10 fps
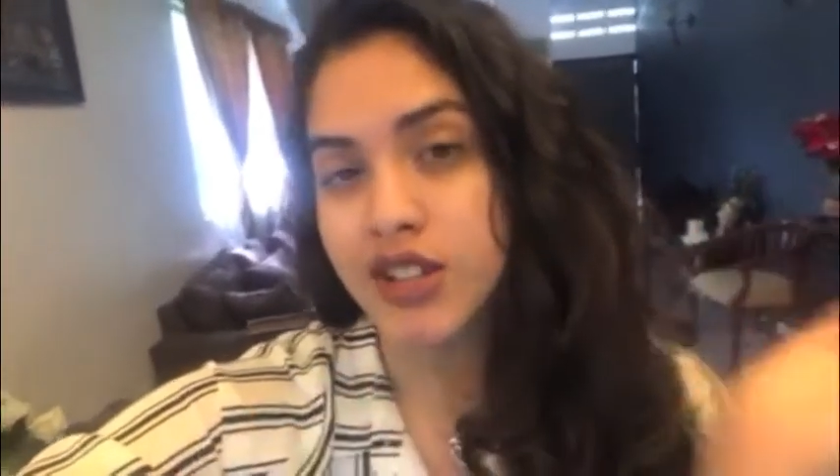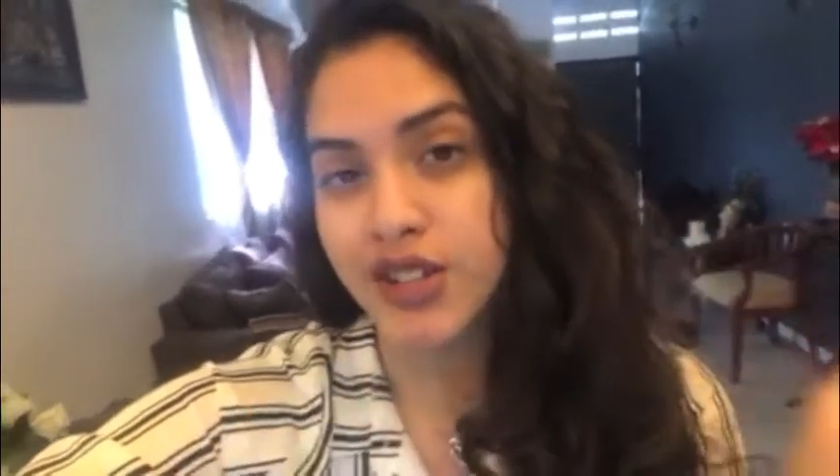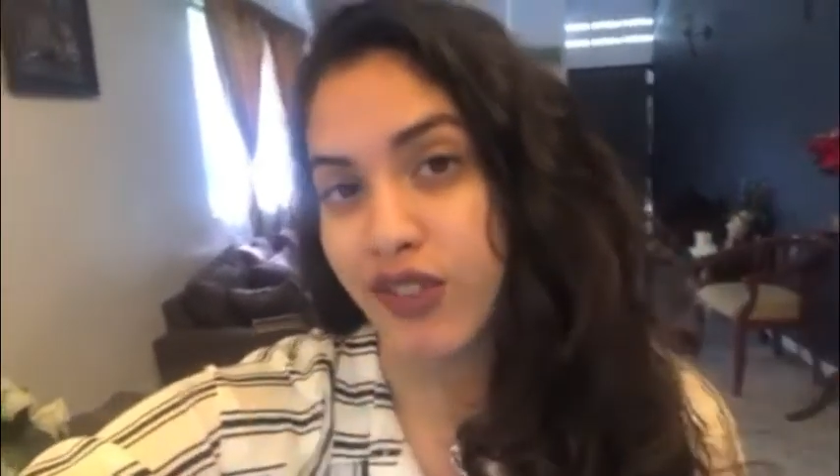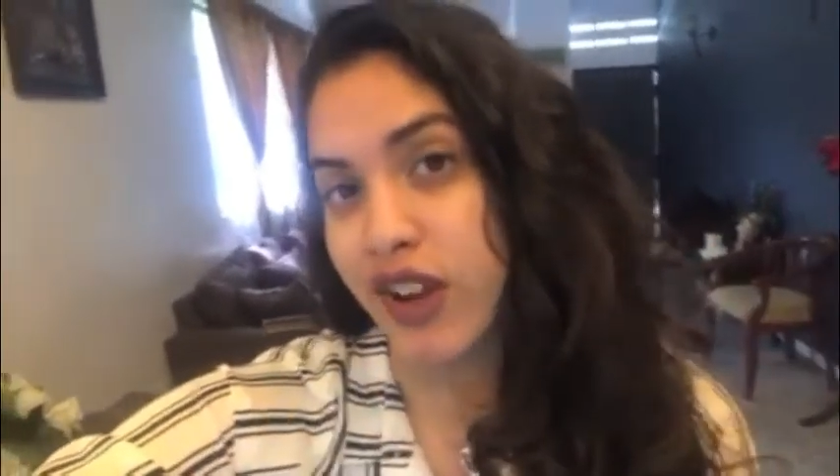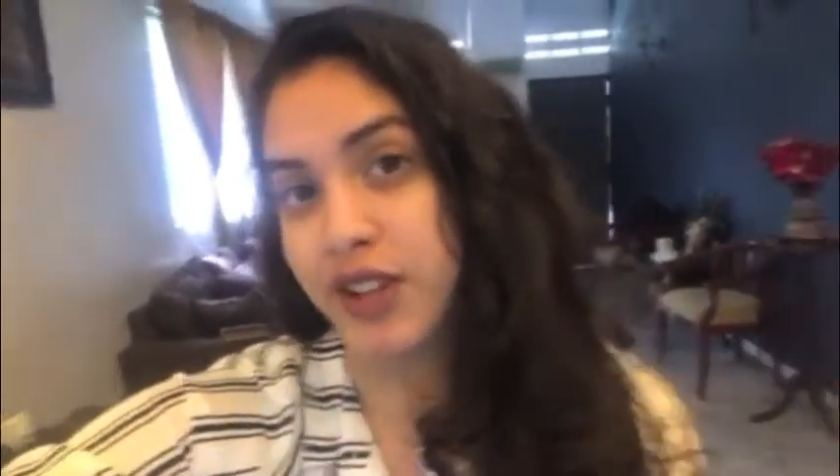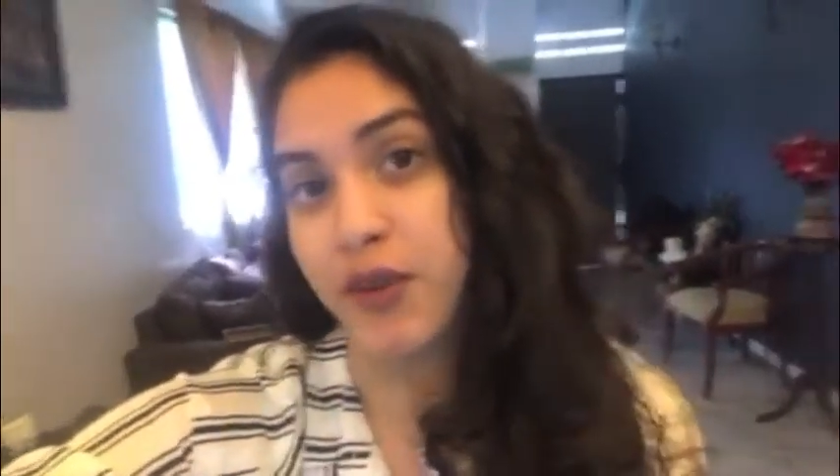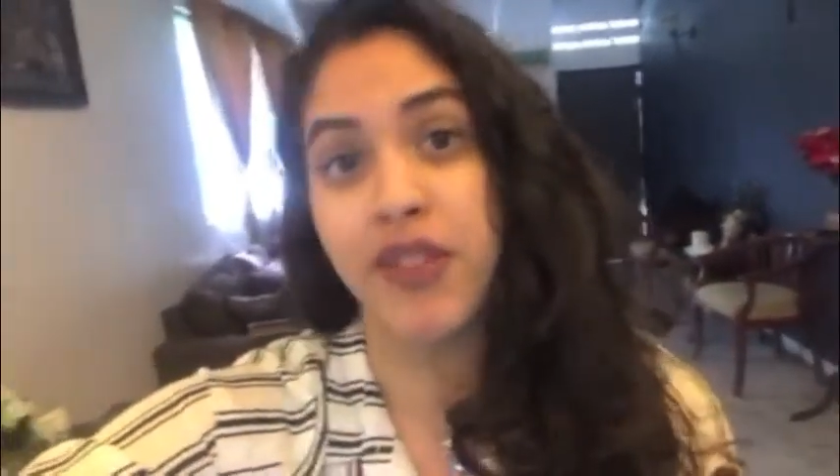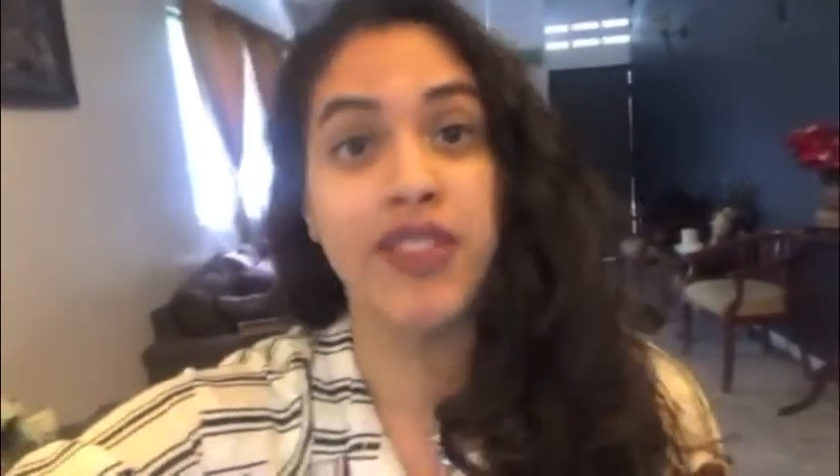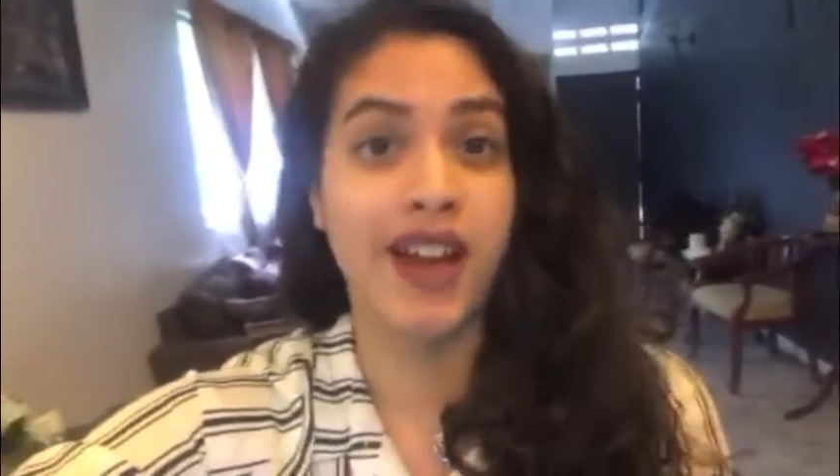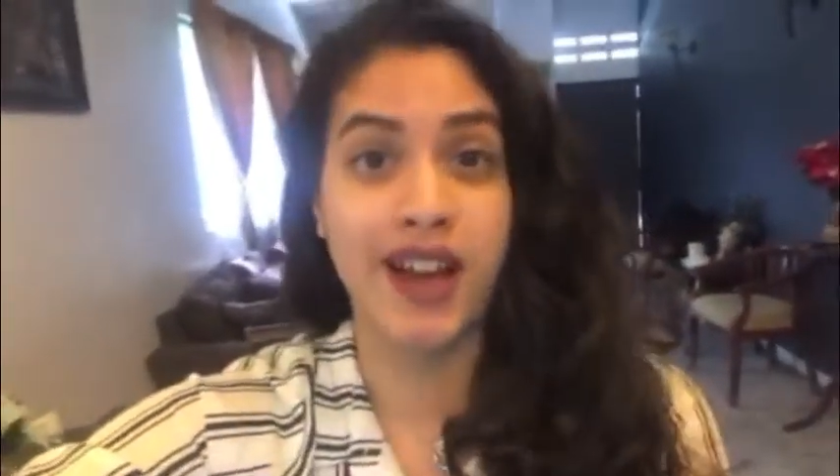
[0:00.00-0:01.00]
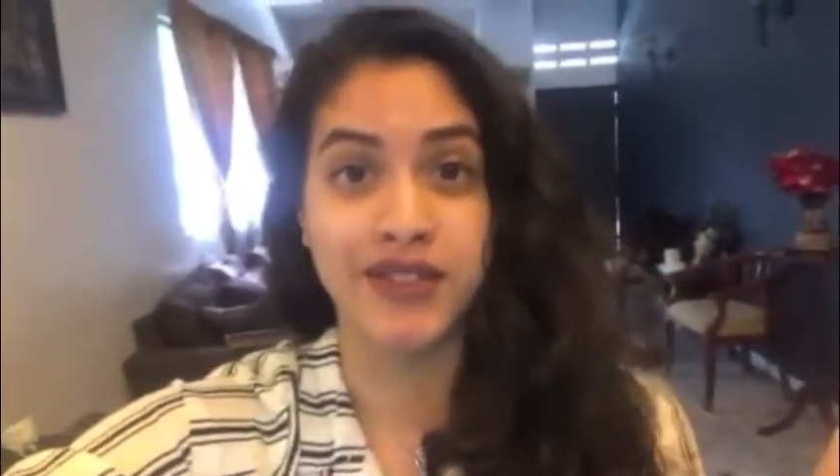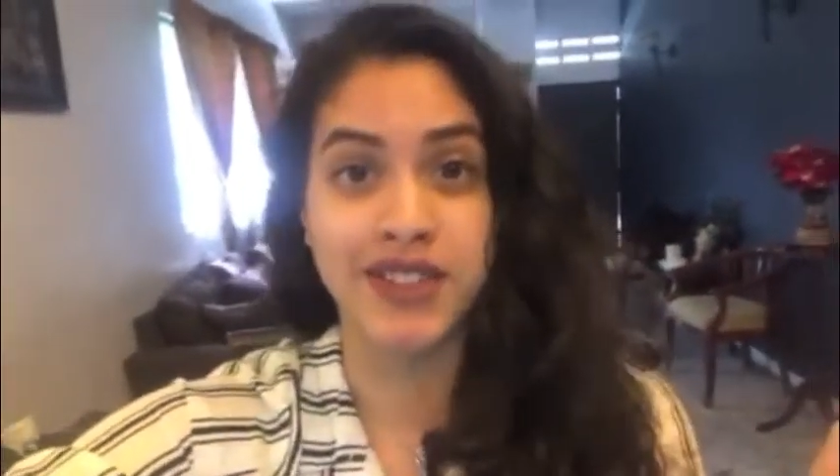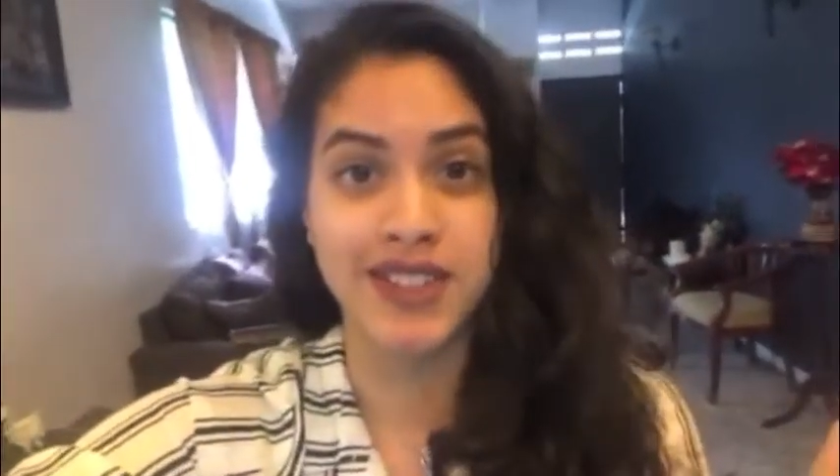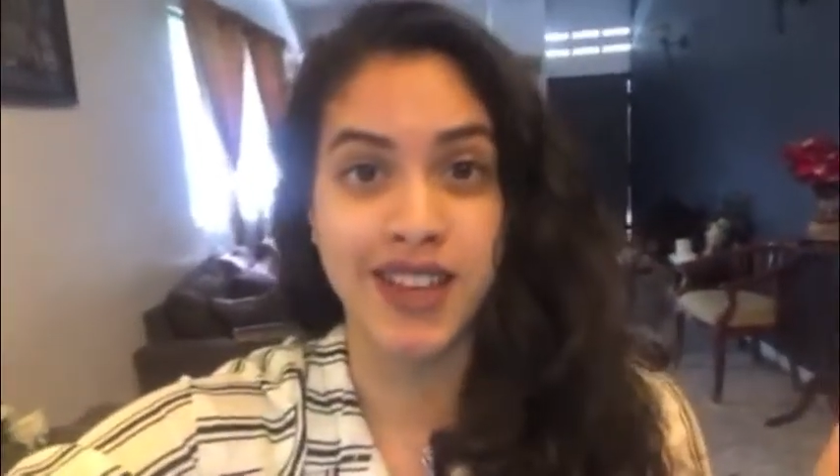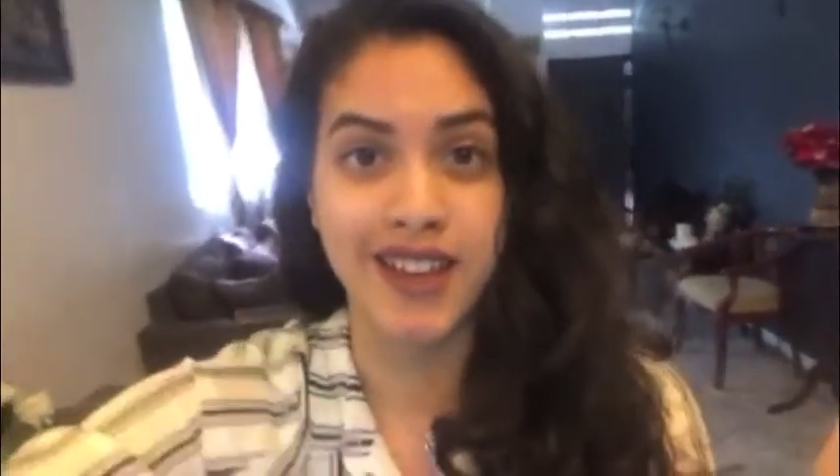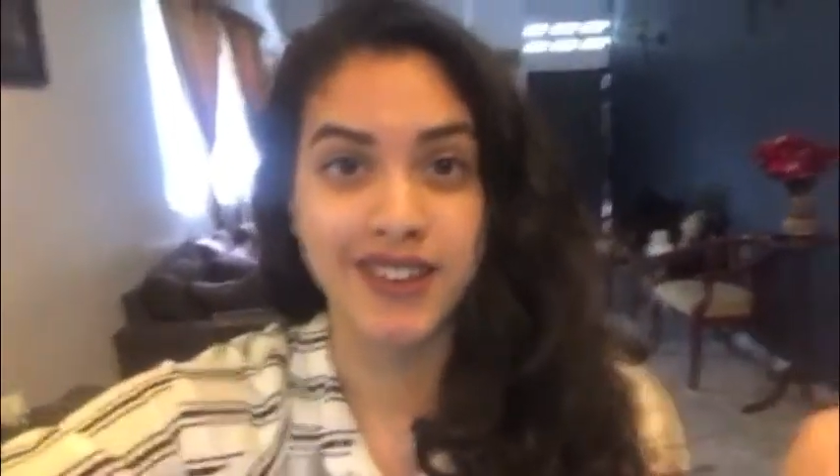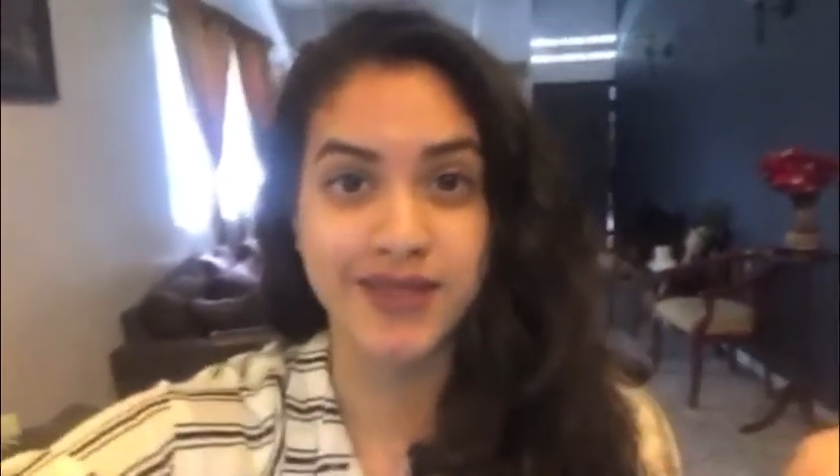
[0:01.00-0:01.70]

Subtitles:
to find out what they have to say.